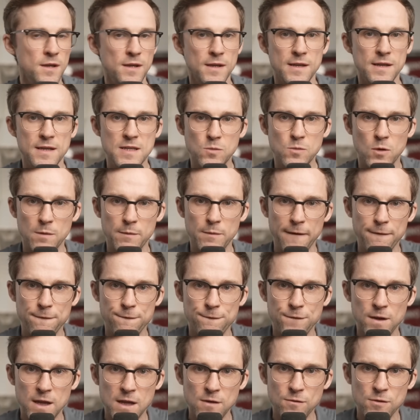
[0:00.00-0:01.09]
is one of my
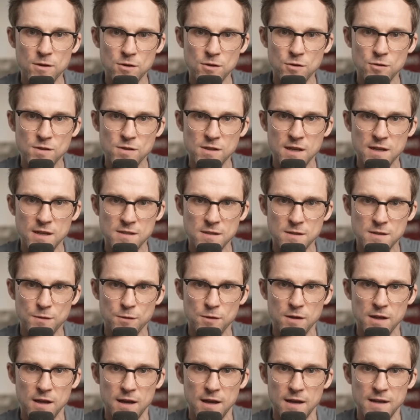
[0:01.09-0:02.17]
favorite use cases for
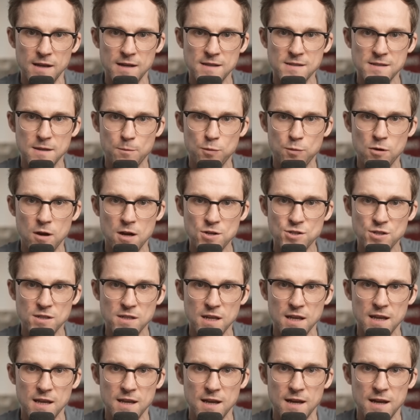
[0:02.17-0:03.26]
AI it's the Project
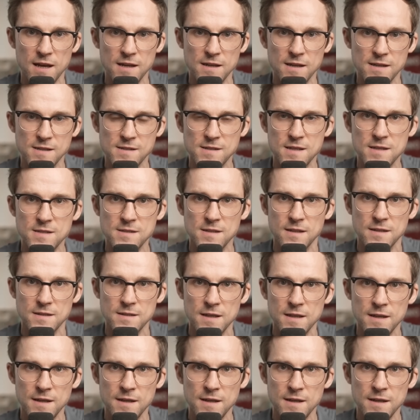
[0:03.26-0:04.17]
AI Assistant.